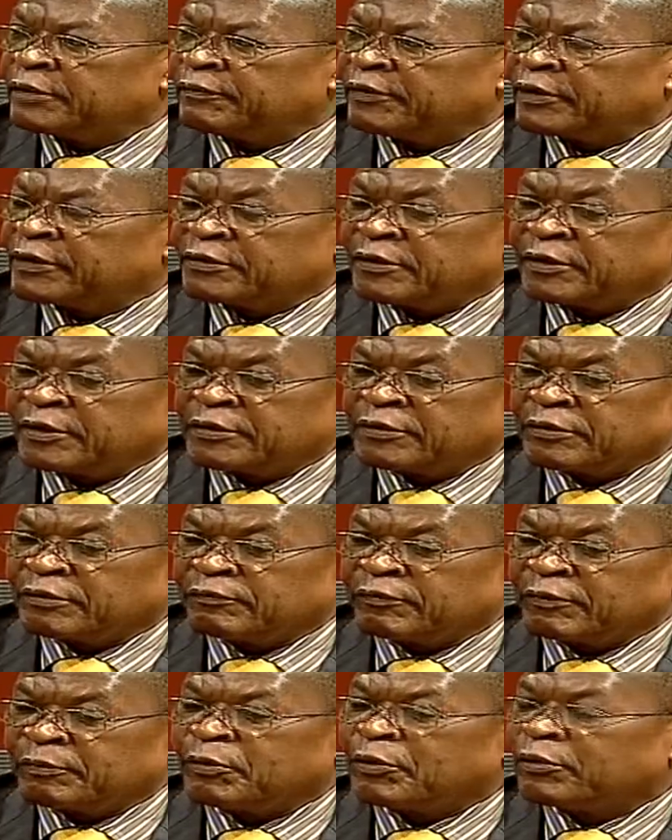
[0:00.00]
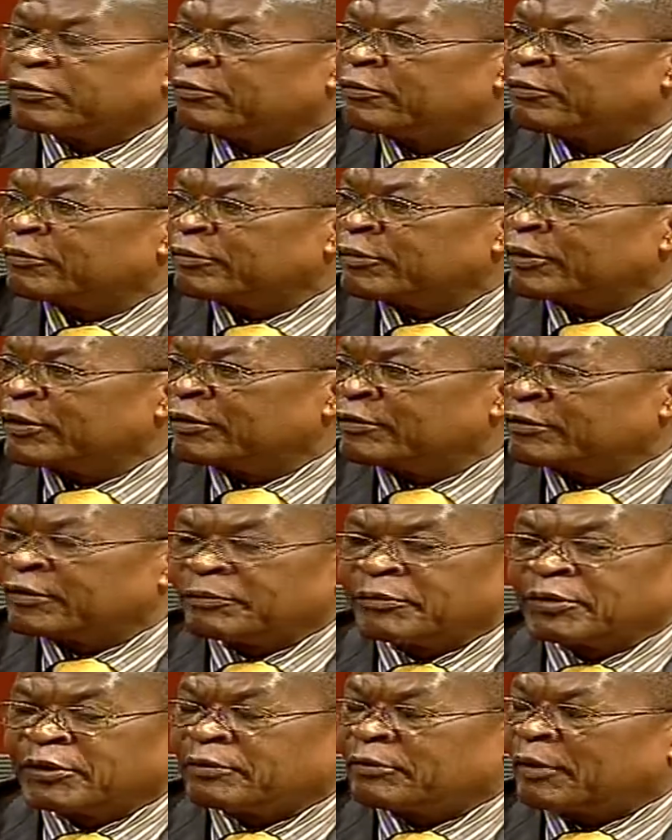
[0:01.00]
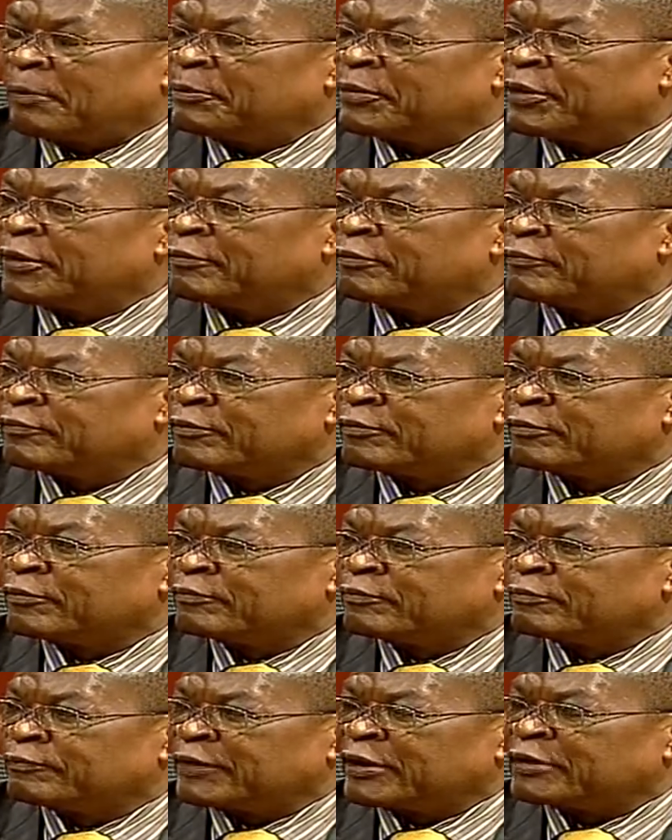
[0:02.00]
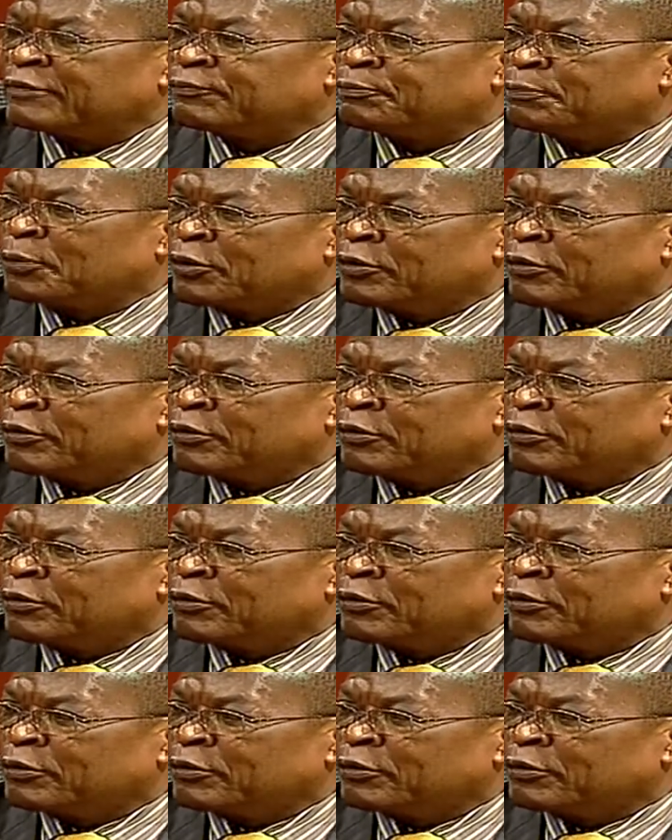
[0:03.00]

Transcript: vaccination for polio. There is a big campaign for fight polio.